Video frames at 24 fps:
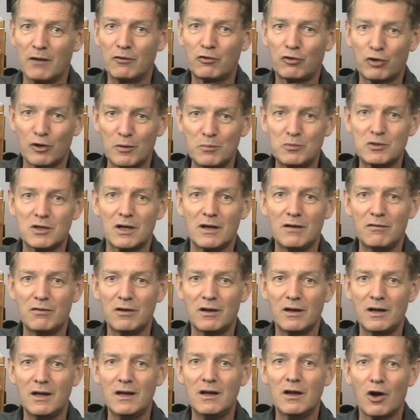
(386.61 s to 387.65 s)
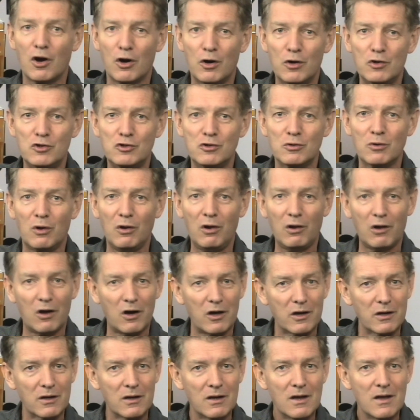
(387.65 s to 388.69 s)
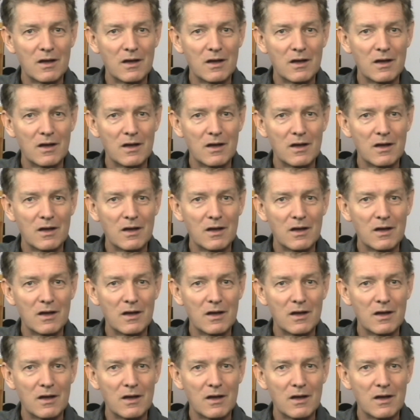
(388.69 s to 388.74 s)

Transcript: TOOP TV owes you a lot.